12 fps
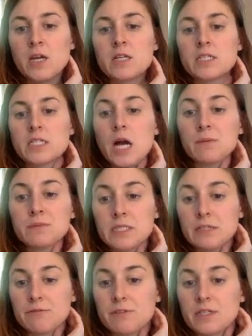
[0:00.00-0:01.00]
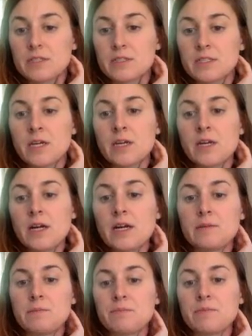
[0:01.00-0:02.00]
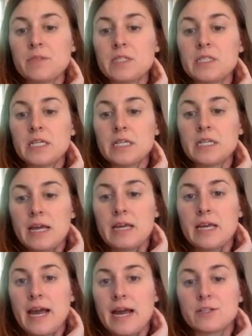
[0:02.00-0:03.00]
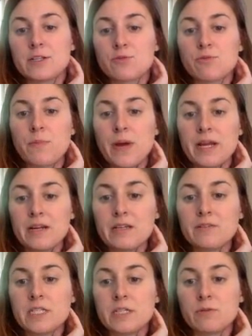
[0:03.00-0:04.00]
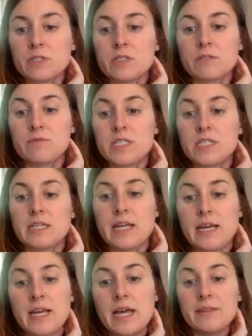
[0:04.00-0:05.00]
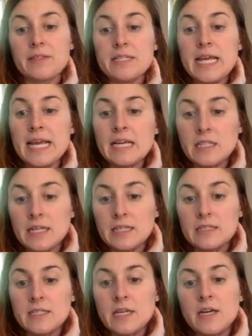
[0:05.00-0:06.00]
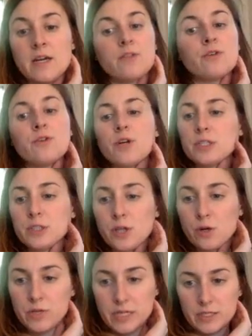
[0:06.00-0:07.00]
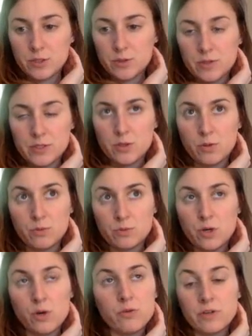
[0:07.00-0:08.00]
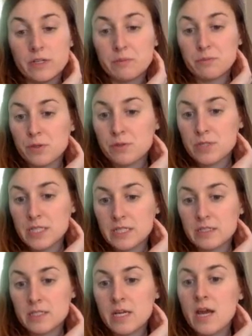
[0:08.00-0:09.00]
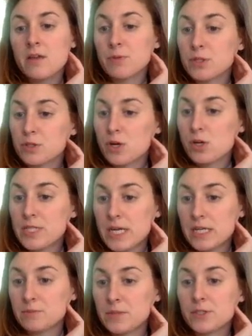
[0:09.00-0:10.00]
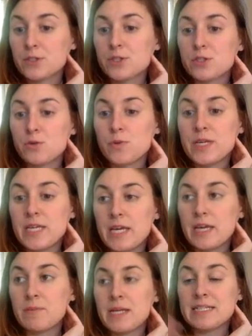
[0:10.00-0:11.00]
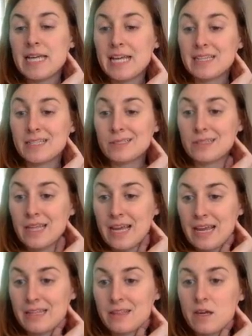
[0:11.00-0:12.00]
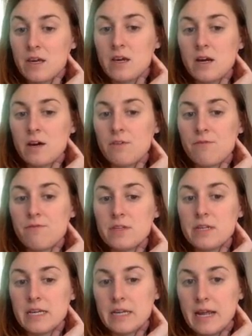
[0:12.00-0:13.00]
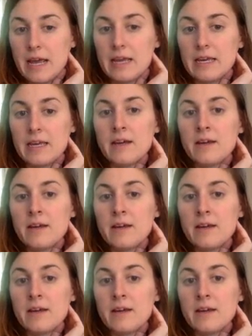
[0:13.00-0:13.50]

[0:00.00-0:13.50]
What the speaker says: To compensate for this, the DNA adds repetitive sequences of DNA at the tail end. They're non-coding, so they don't code for any proteins, but they're called telomeres, so we can maintain the length of the DNA